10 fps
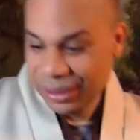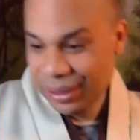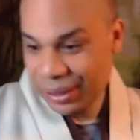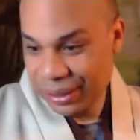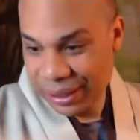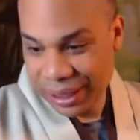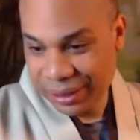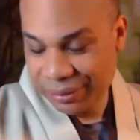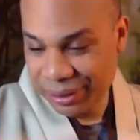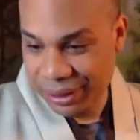A lot of
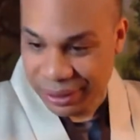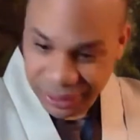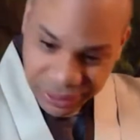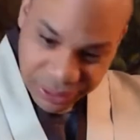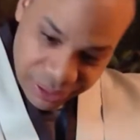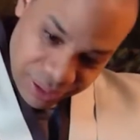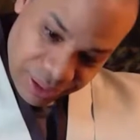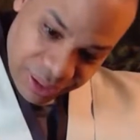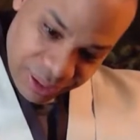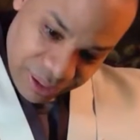with the
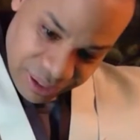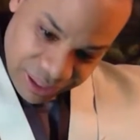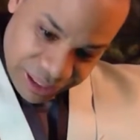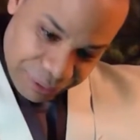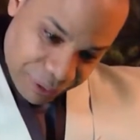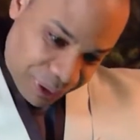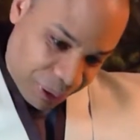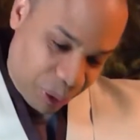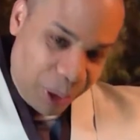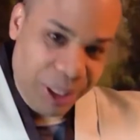if it was just
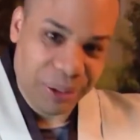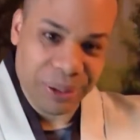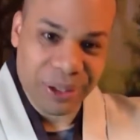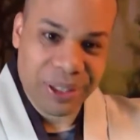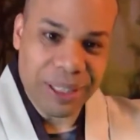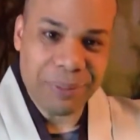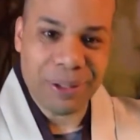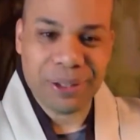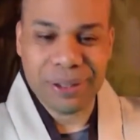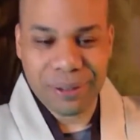going into the saber
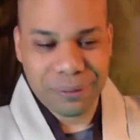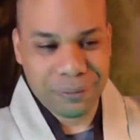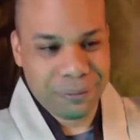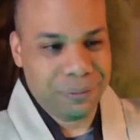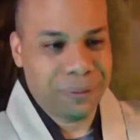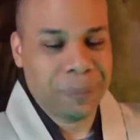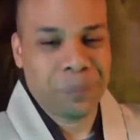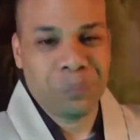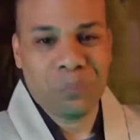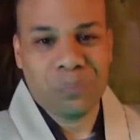itself,
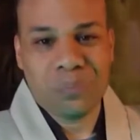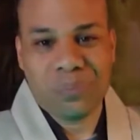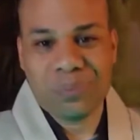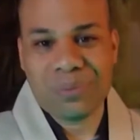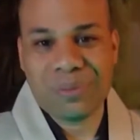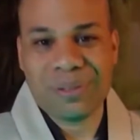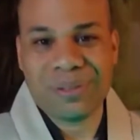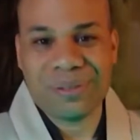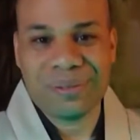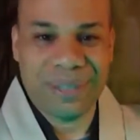
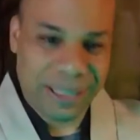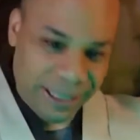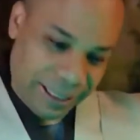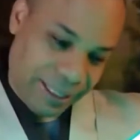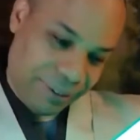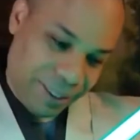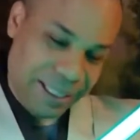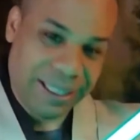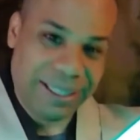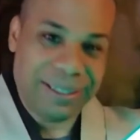technically it was
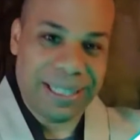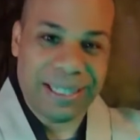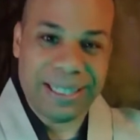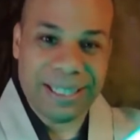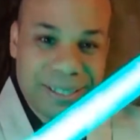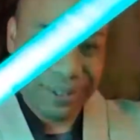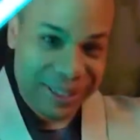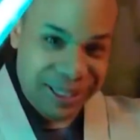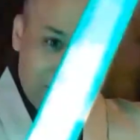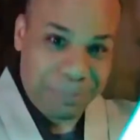like it's not there, so you
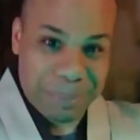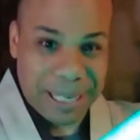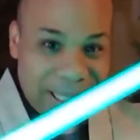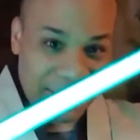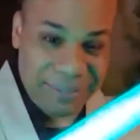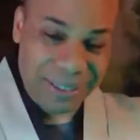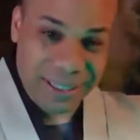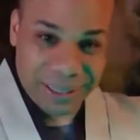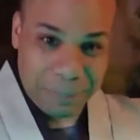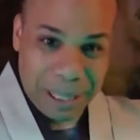just bang everything,
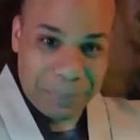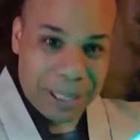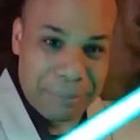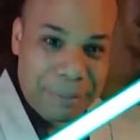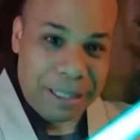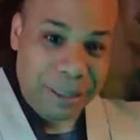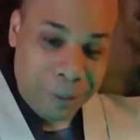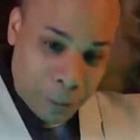pop, pop, pop.